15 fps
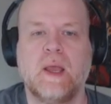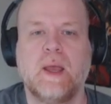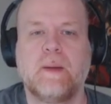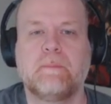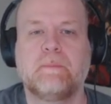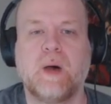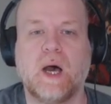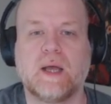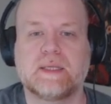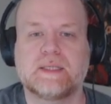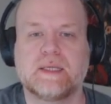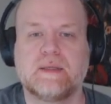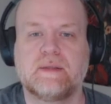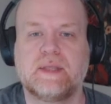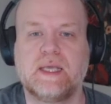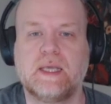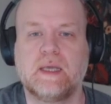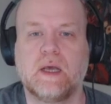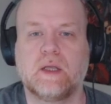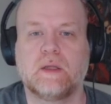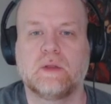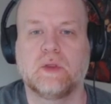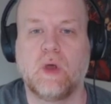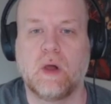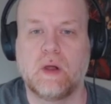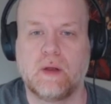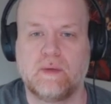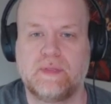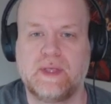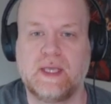But the
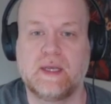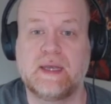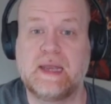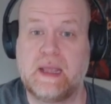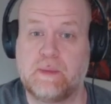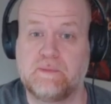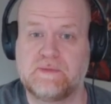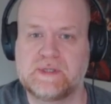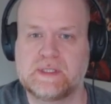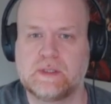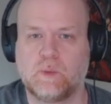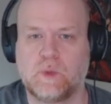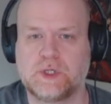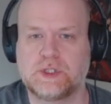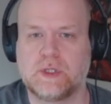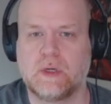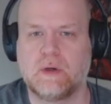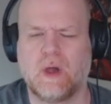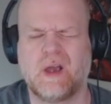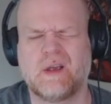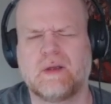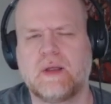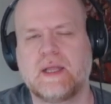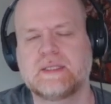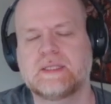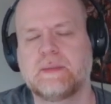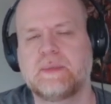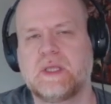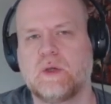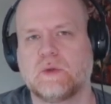nymphs, which are in
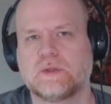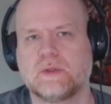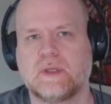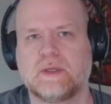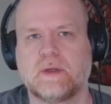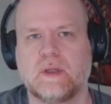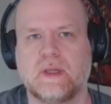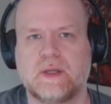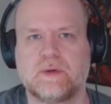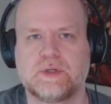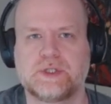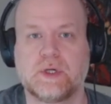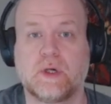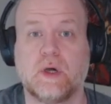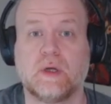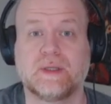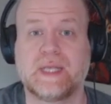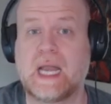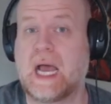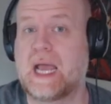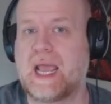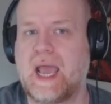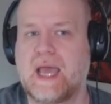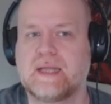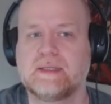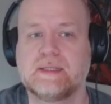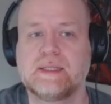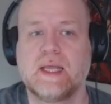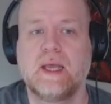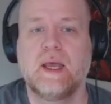some of the older literature called
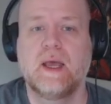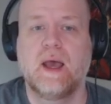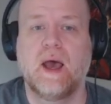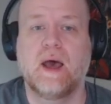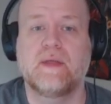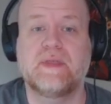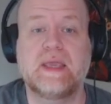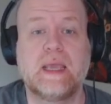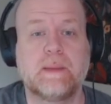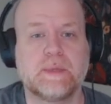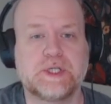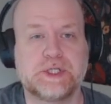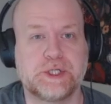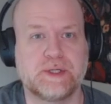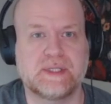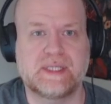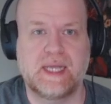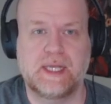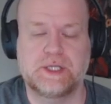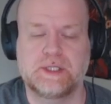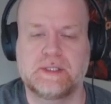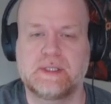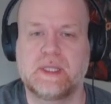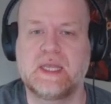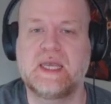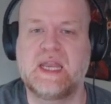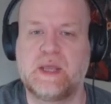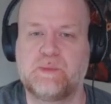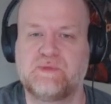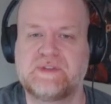naiads, the immature stages, the
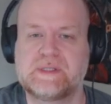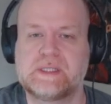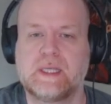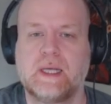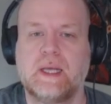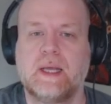nymphs,